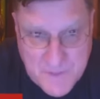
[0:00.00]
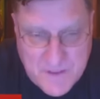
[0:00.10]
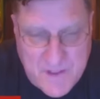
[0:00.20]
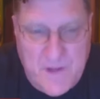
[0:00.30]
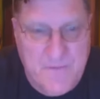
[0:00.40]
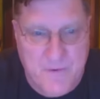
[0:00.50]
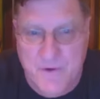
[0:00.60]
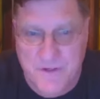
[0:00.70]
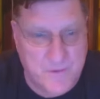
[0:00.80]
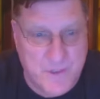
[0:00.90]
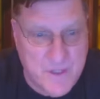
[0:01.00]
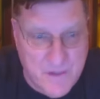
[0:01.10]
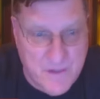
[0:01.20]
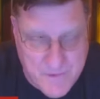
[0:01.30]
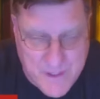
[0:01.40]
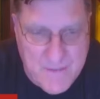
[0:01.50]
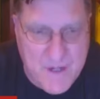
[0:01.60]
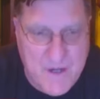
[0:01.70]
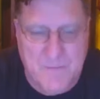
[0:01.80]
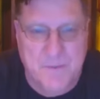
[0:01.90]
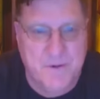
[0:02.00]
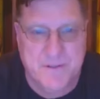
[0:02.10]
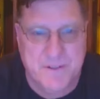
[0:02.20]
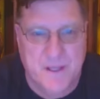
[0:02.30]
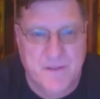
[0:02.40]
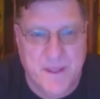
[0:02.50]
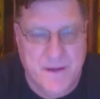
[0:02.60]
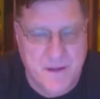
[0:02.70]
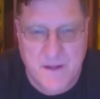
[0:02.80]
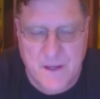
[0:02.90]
military force to recover any American personnel that